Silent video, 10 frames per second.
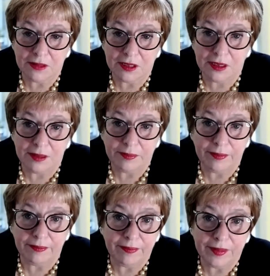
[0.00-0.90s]

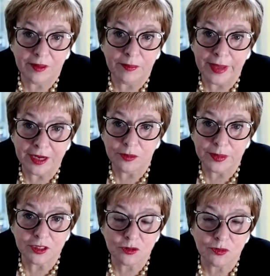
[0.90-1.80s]
the men are
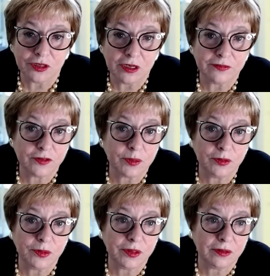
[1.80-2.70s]
much more
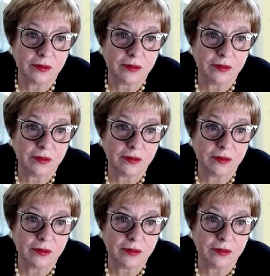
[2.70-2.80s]
comfortable with,